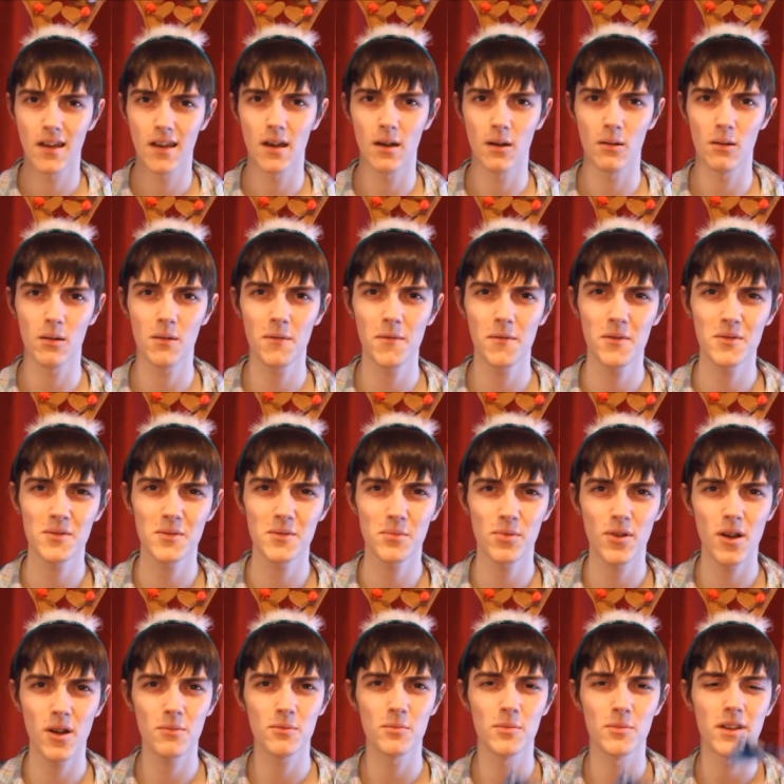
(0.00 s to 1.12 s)
However, there's a
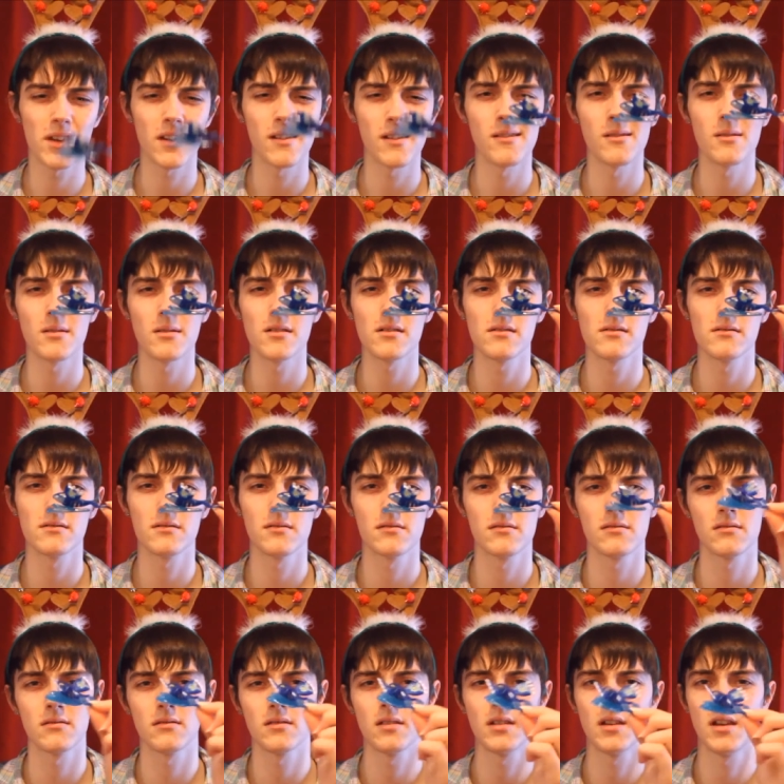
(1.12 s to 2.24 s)
problem with Kyogre
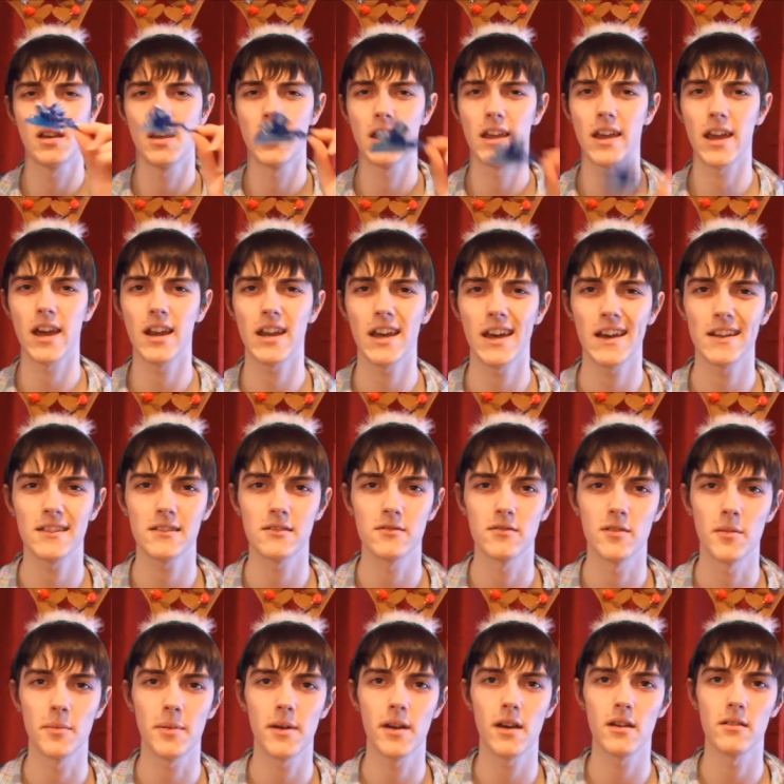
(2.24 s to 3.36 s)
kind of had to
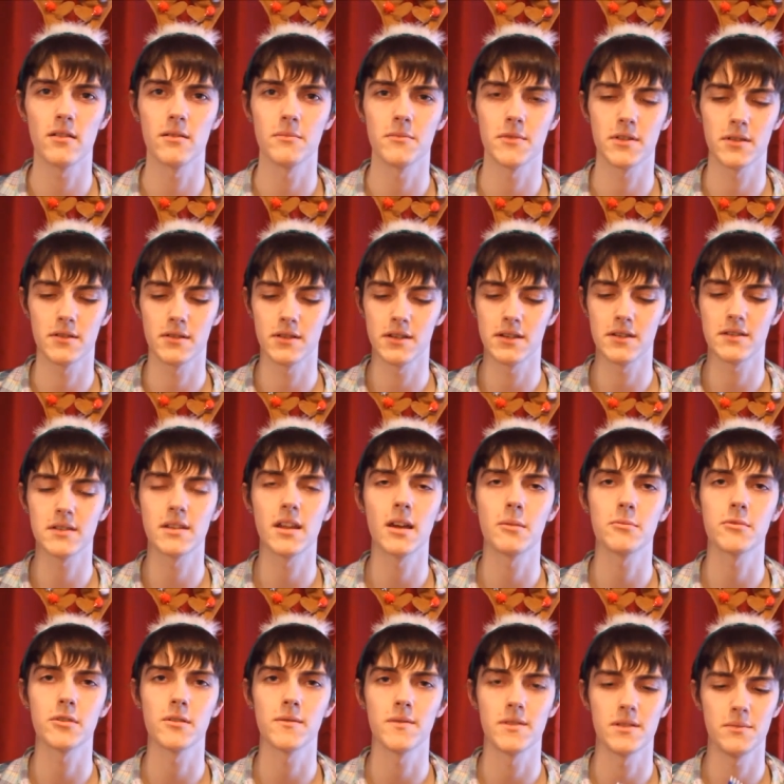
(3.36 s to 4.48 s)
repair him because he
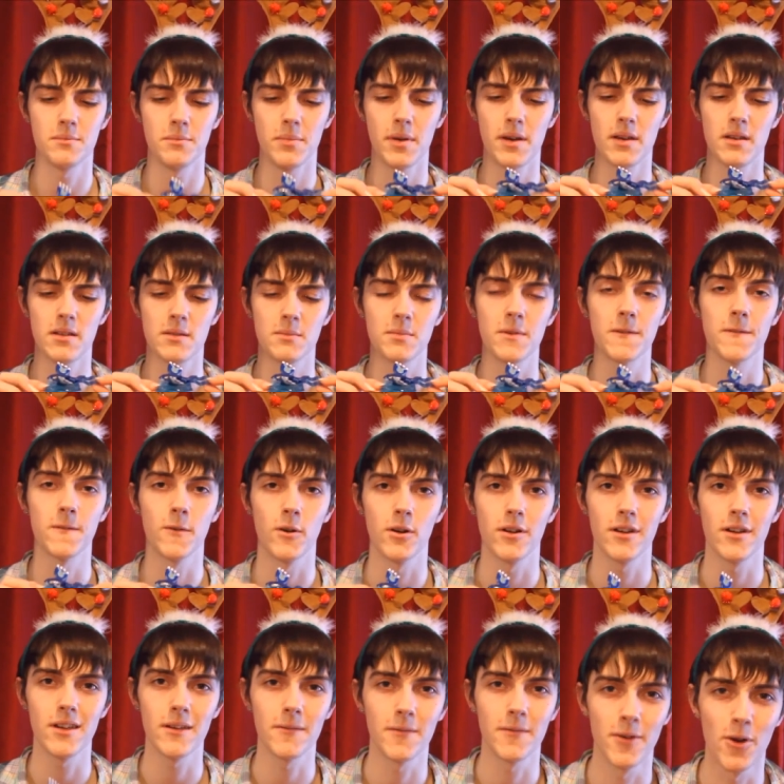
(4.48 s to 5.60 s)
snapped off his base before
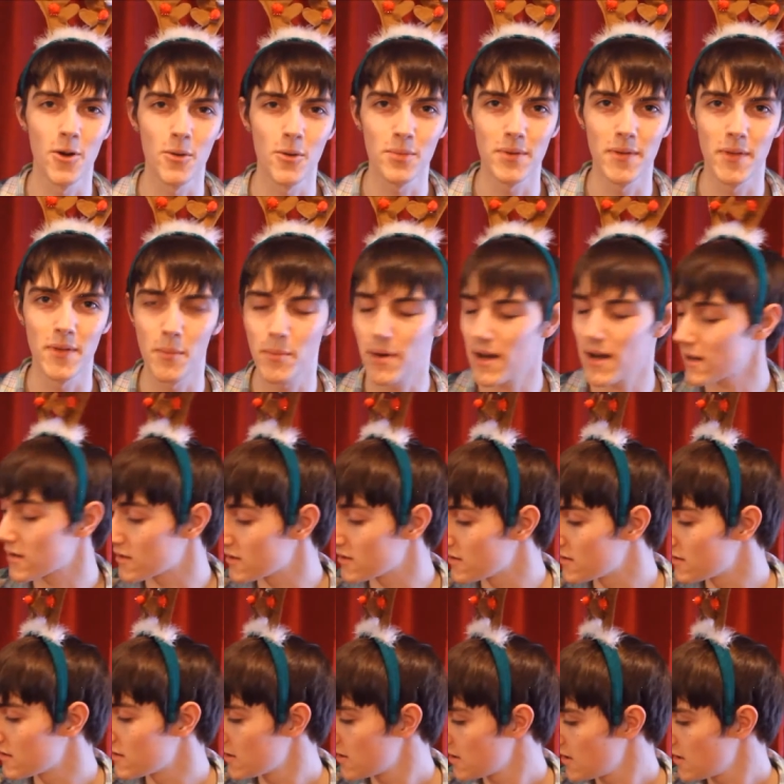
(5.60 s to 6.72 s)
he even opened the packet.